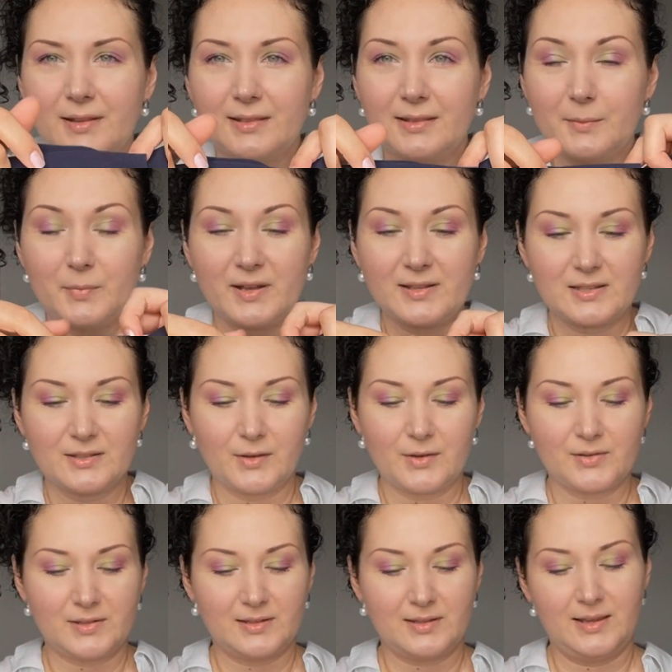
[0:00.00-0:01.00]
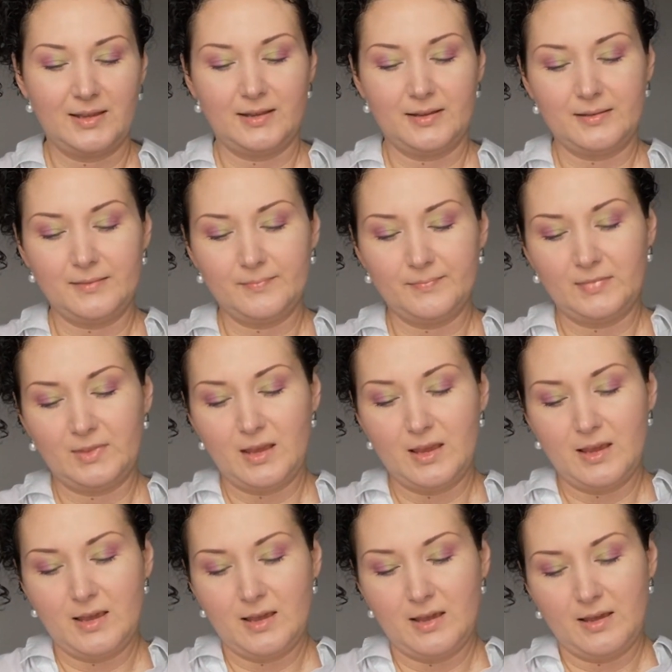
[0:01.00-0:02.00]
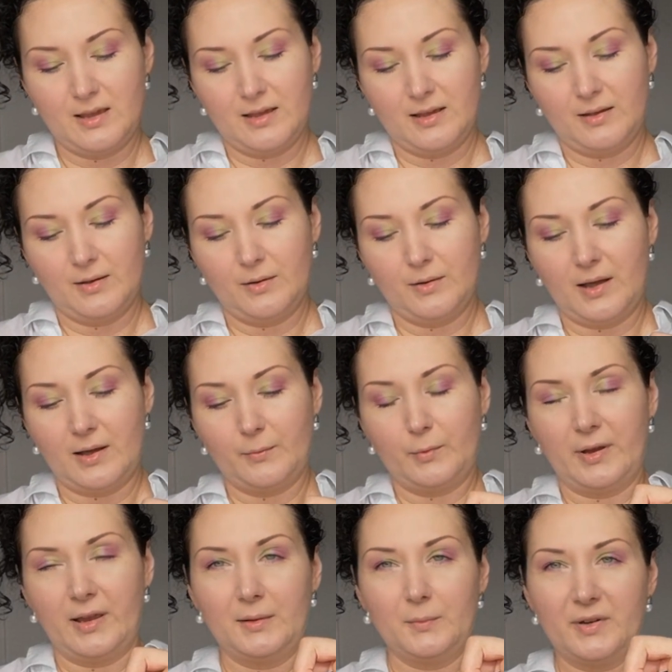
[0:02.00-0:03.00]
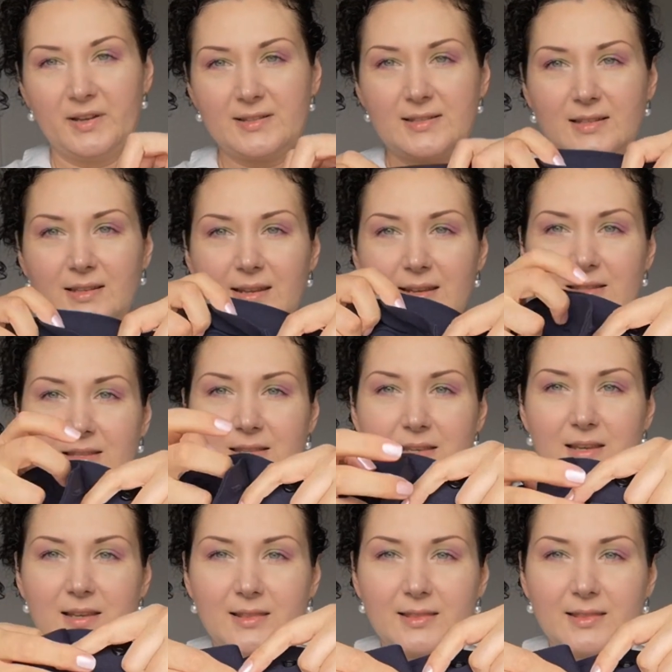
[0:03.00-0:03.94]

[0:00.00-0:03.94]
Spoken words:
The button goes in here. We unbutton it.